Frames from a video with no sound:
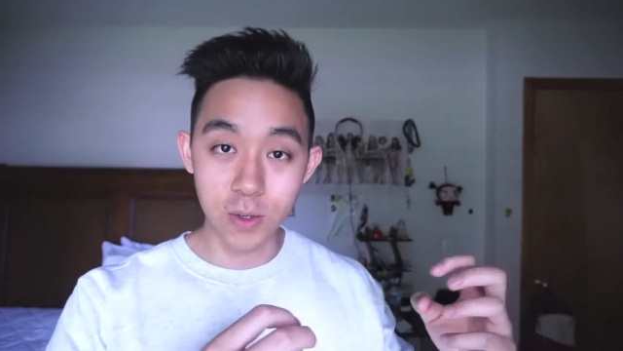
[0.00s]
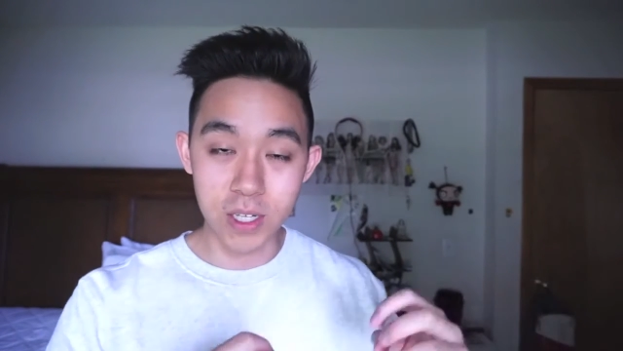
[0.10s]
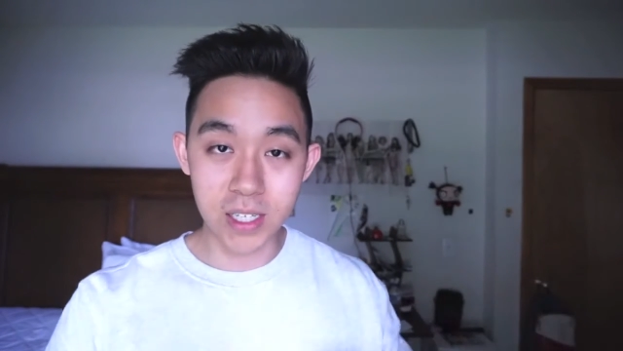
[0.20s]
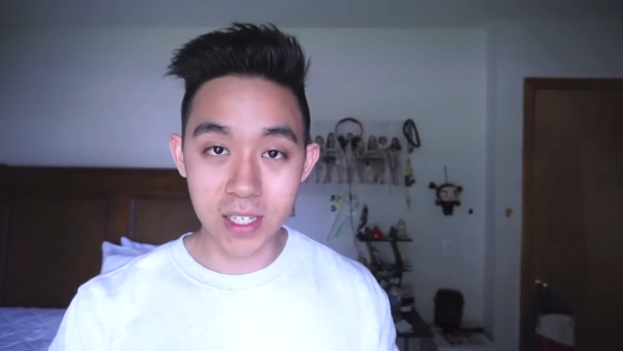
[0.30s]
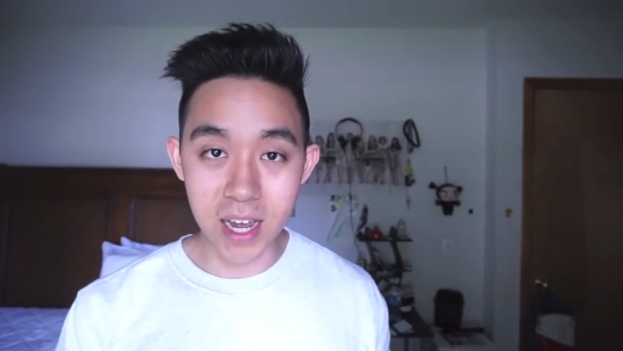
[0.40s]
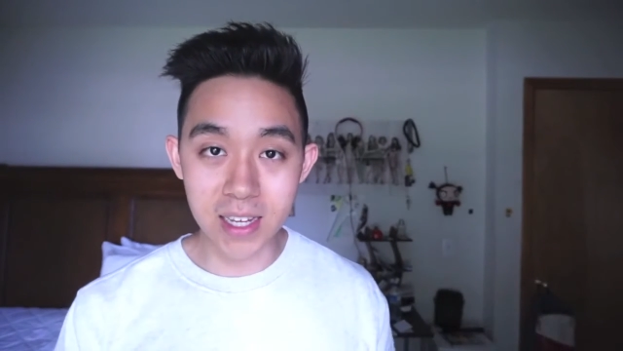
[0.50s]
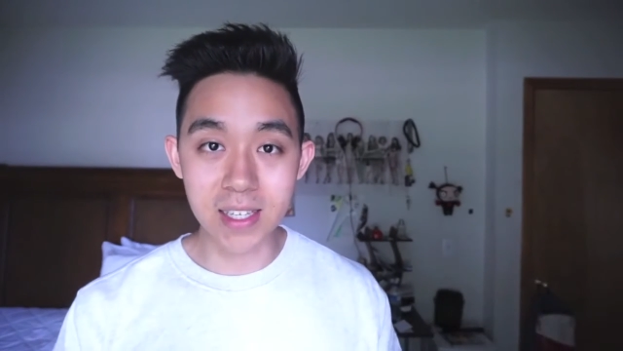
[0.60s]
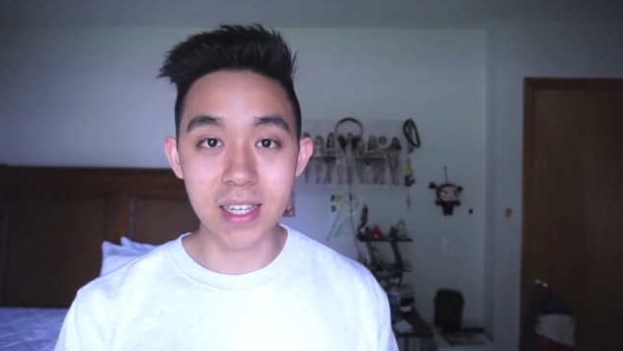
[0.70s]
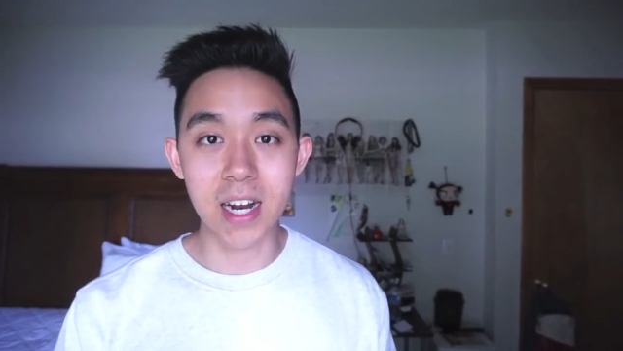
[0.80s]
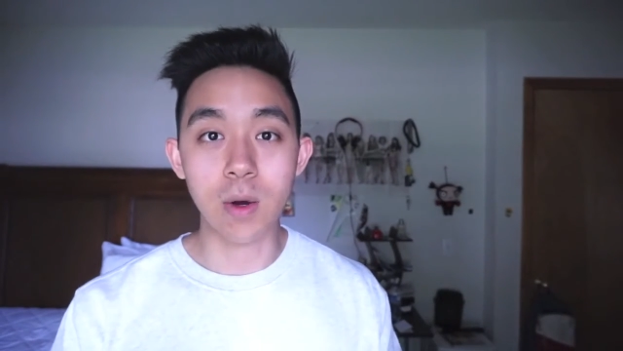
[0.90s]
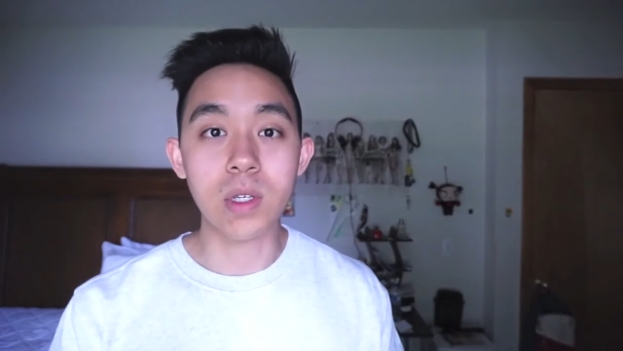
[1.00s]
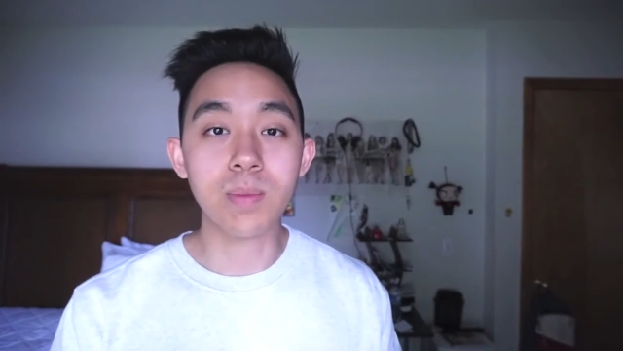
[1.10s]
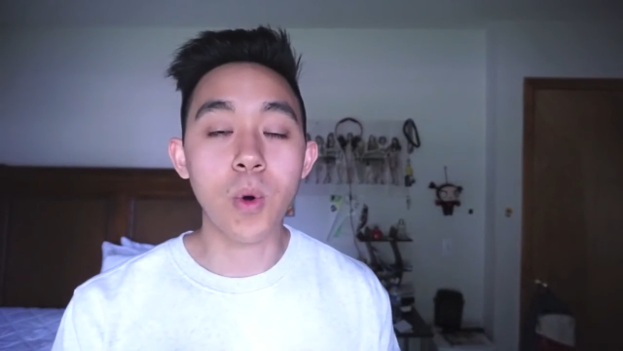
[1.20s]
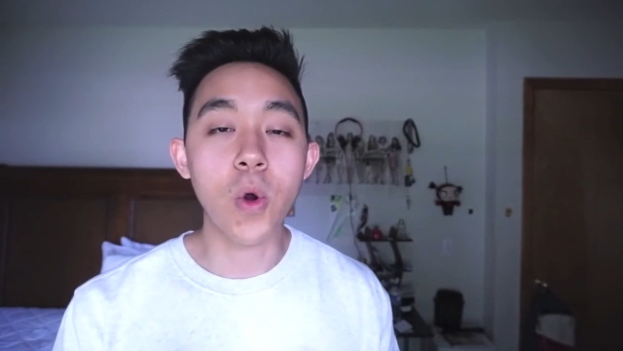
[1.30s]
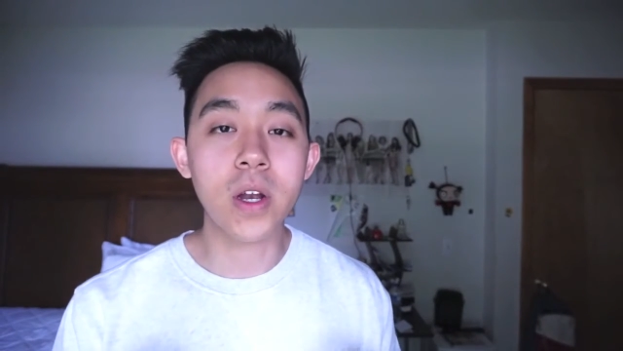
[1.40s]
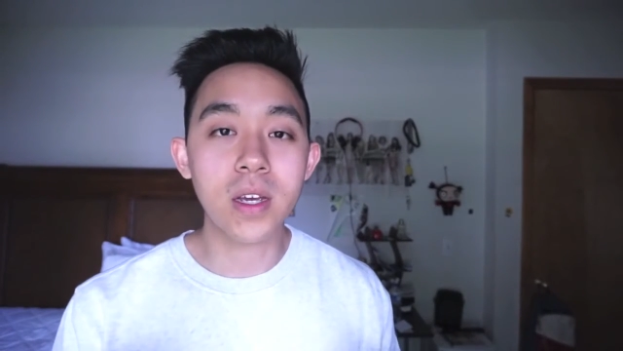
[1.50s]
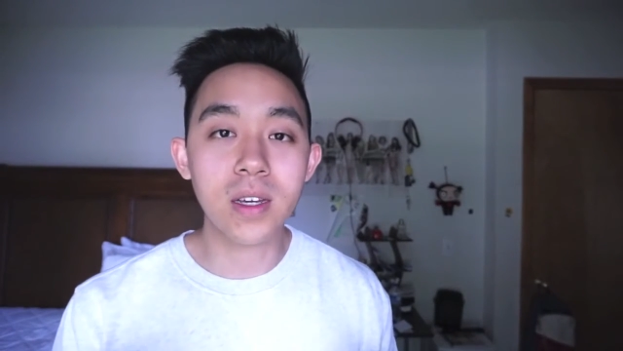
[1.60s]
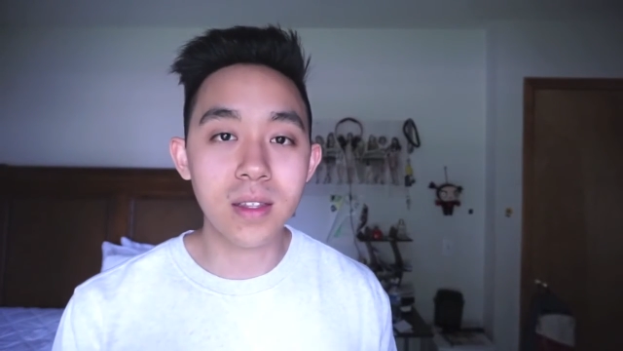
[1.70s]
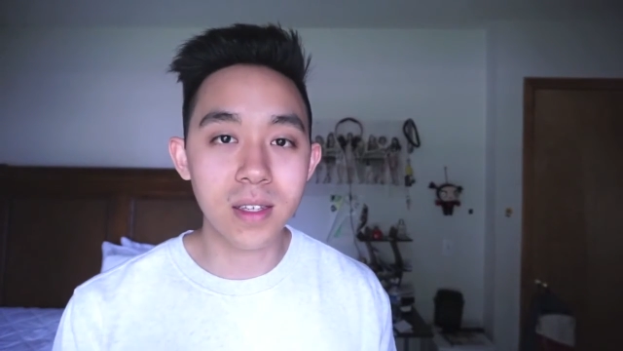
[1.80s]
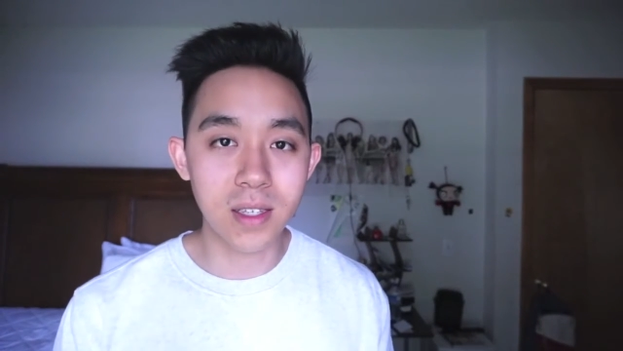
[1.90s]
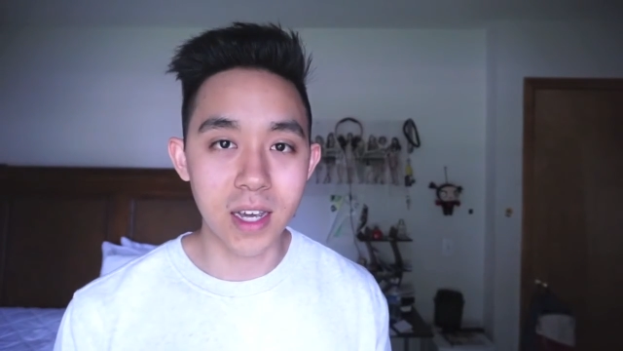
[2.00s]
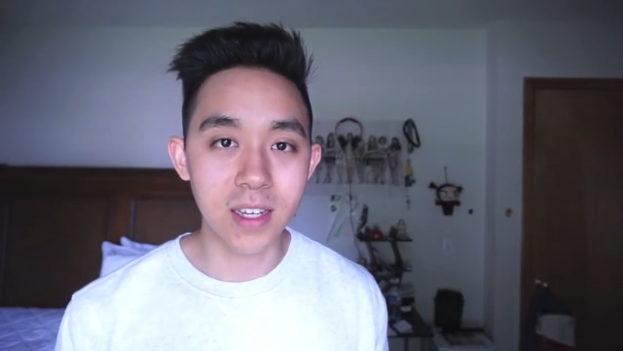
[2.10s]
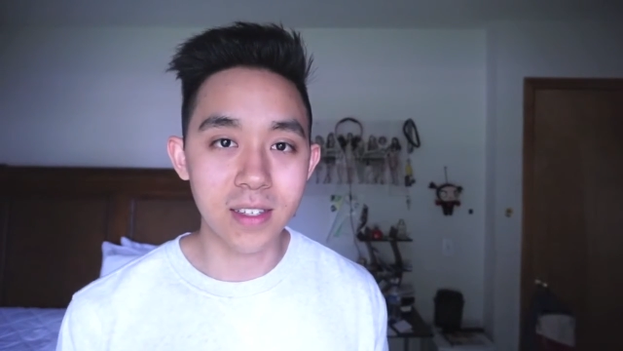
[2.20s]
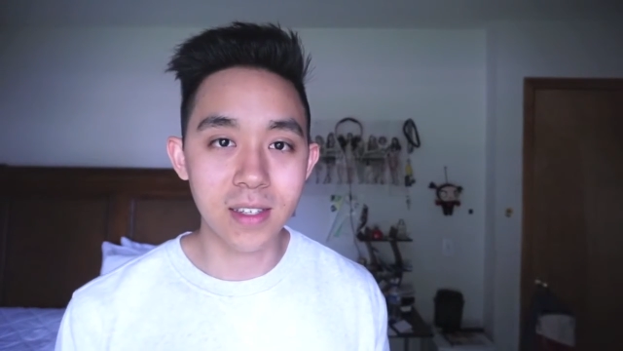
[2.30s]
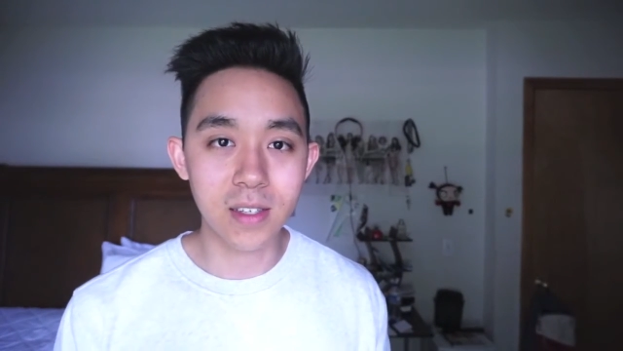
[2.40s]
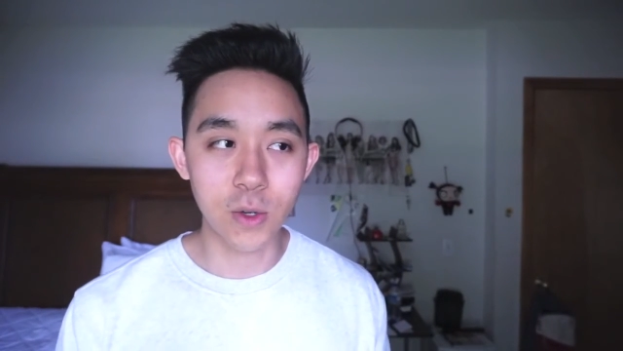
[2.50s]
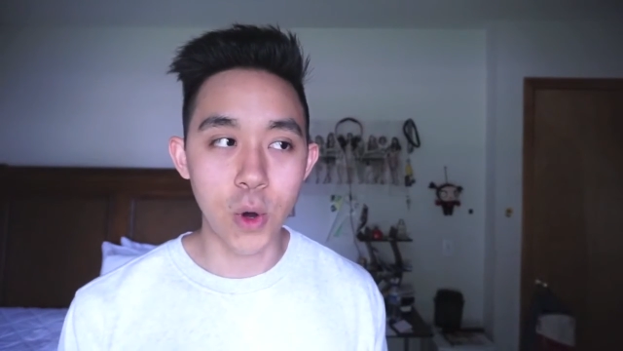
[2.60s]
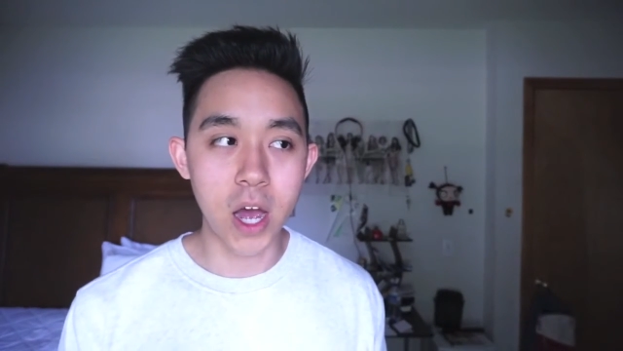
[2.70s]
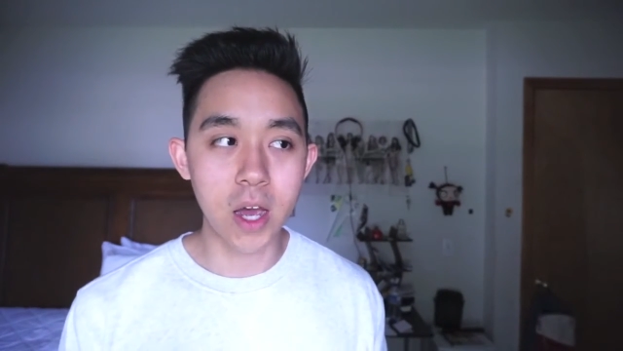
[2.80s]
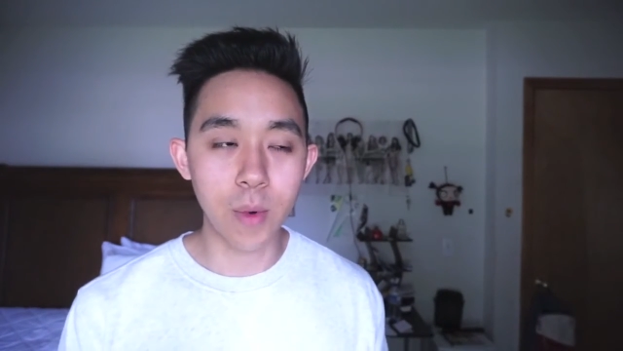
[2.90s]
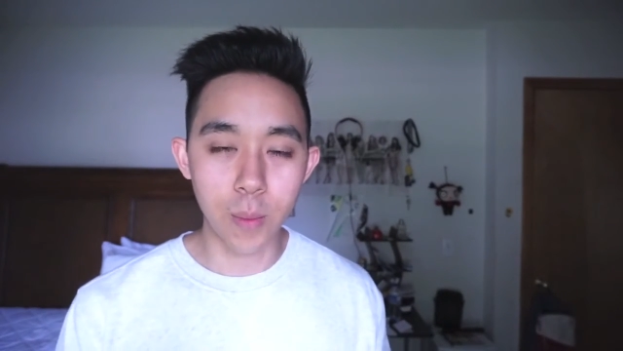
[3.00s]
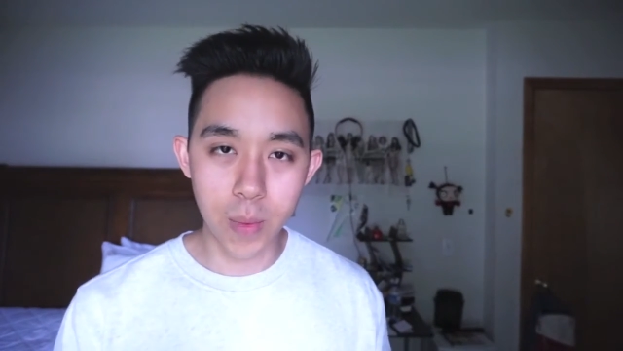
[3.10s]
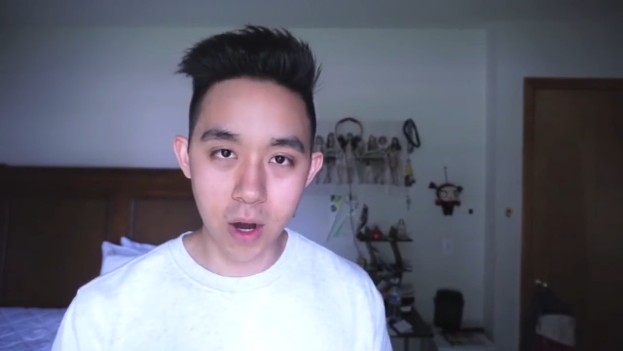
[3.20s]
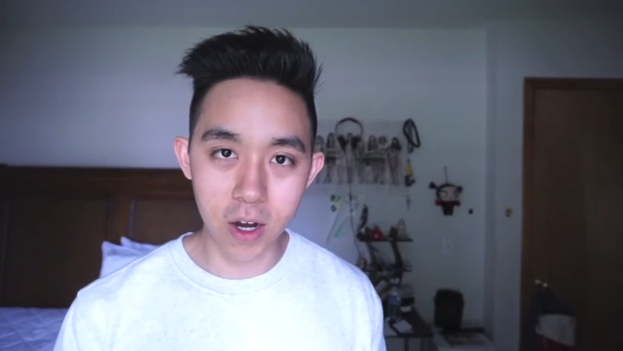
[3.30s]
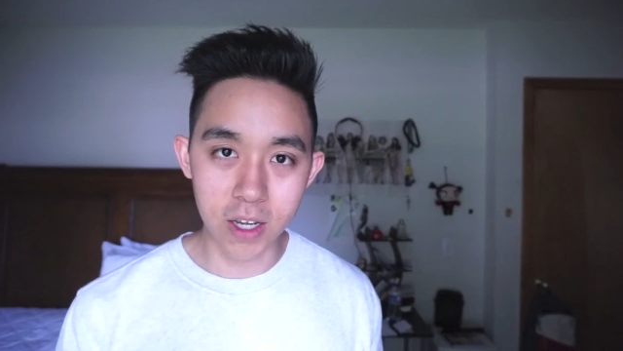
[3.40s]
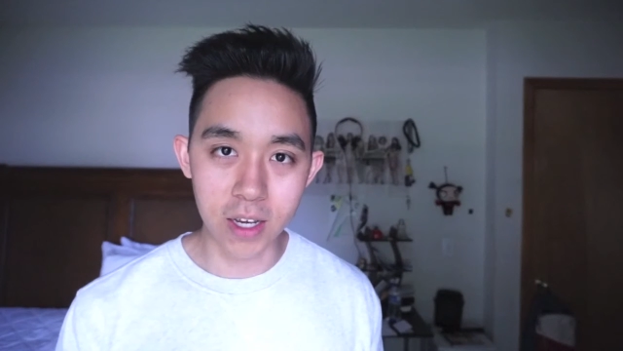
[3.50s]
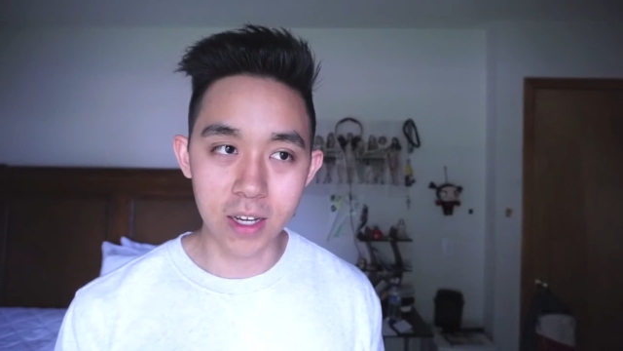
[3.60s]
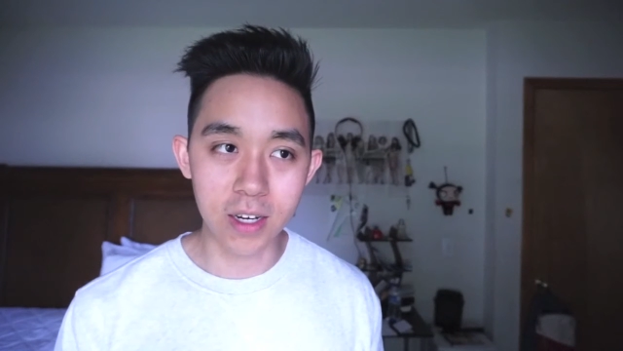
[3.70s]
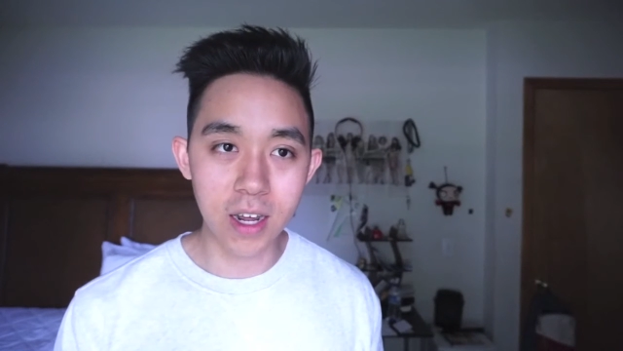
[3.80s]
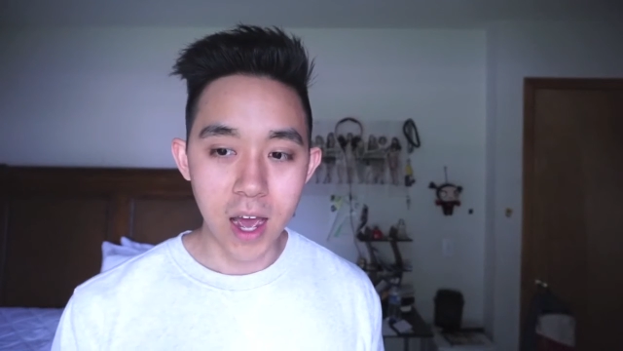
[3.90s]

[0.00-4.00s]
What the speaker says: to the States and I was born in the States, so I am American,